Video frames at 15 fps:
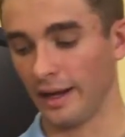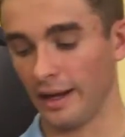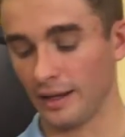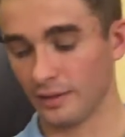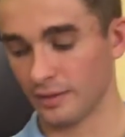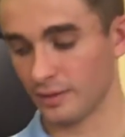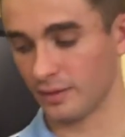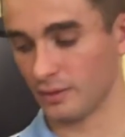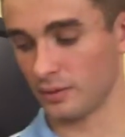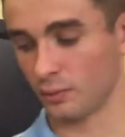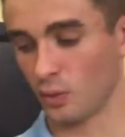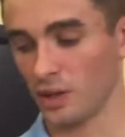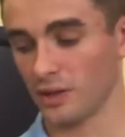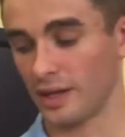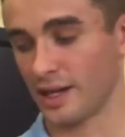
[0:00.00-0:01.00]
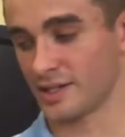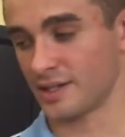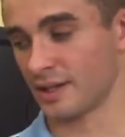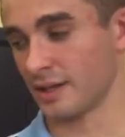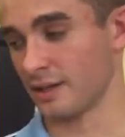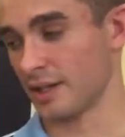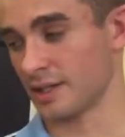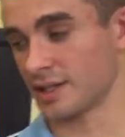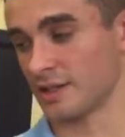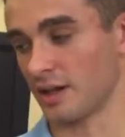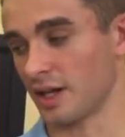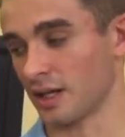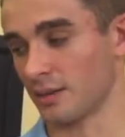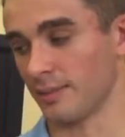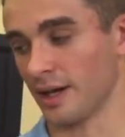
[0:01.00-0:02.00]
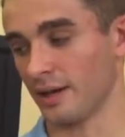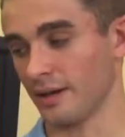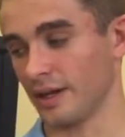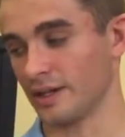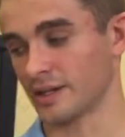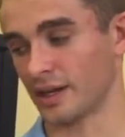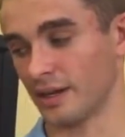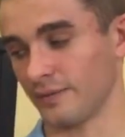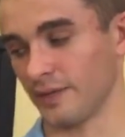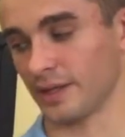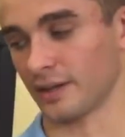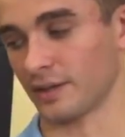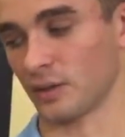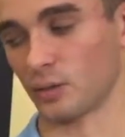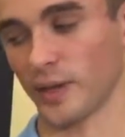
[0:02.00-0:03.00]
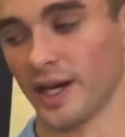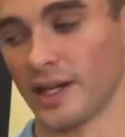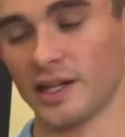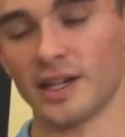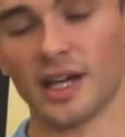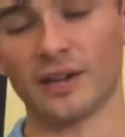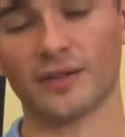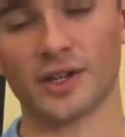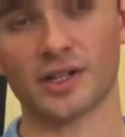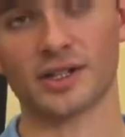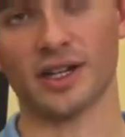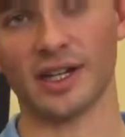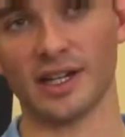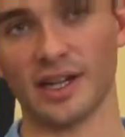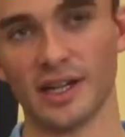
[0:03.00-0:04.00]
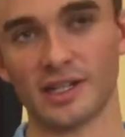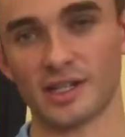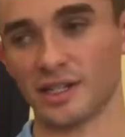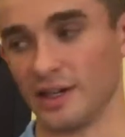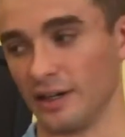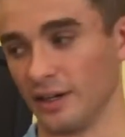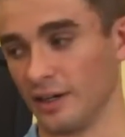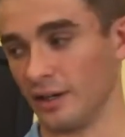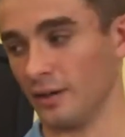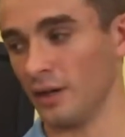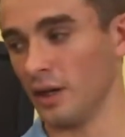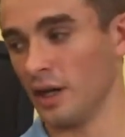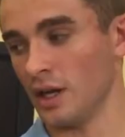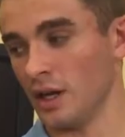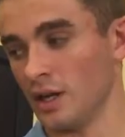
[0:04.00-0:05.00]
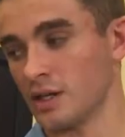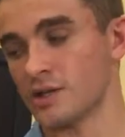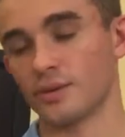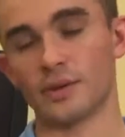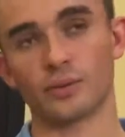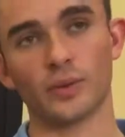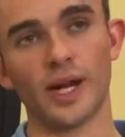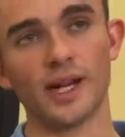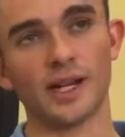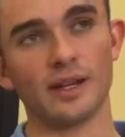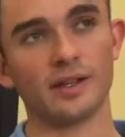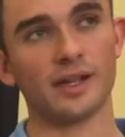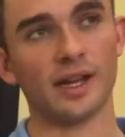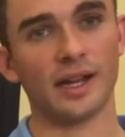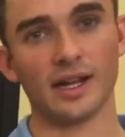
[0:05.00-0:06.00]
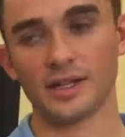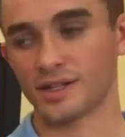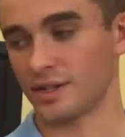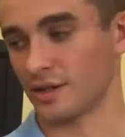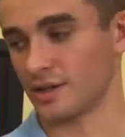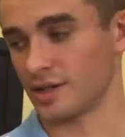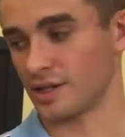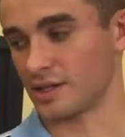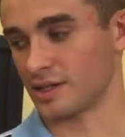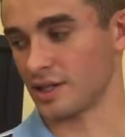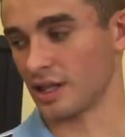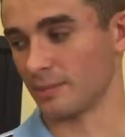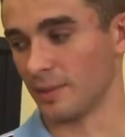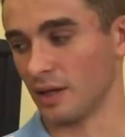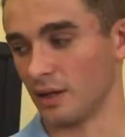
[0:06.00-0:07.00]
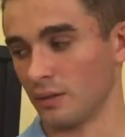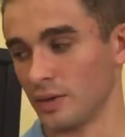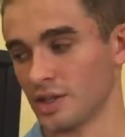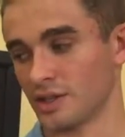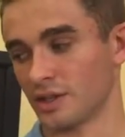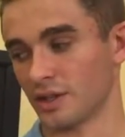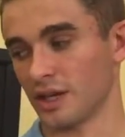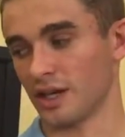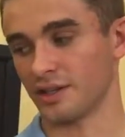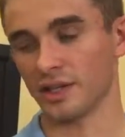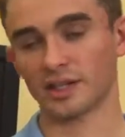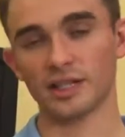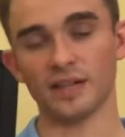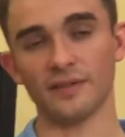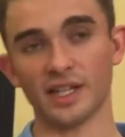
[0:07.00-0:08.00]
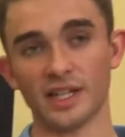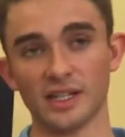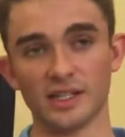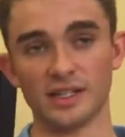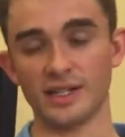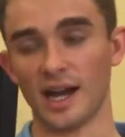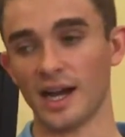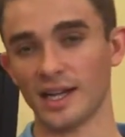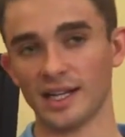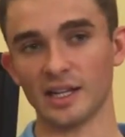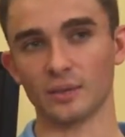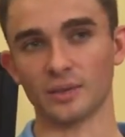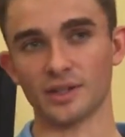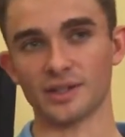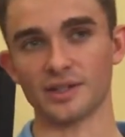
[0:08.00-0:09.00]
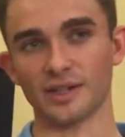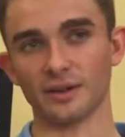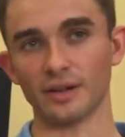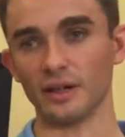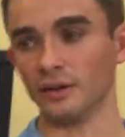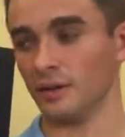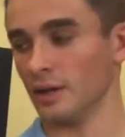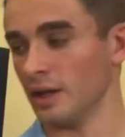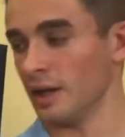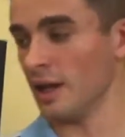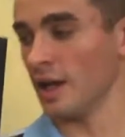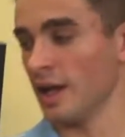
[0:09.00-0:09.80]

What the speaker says: And one last thing I'd like to talk about is kind of like the rainy day versus sunny day scenario. So in rainy days, there's a sigma, which is your conductivity not equal to 0.